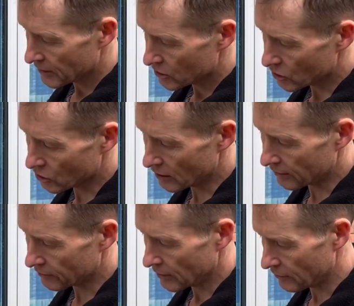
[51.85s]
So you're going to
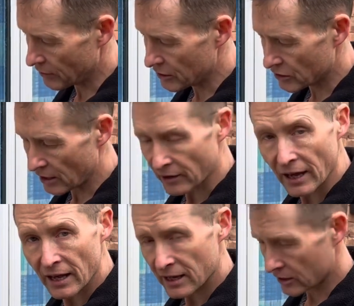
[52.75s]
have a V jet
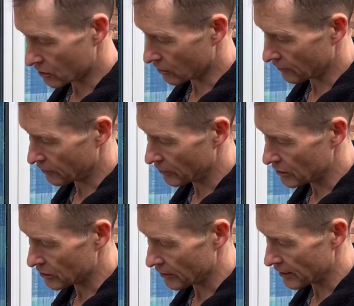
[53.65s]
there, and you're going to have a V
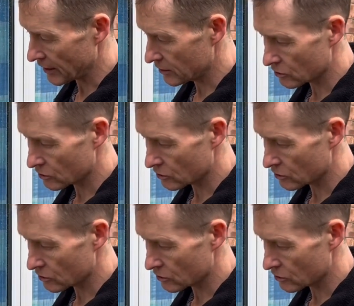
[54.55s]
jet there.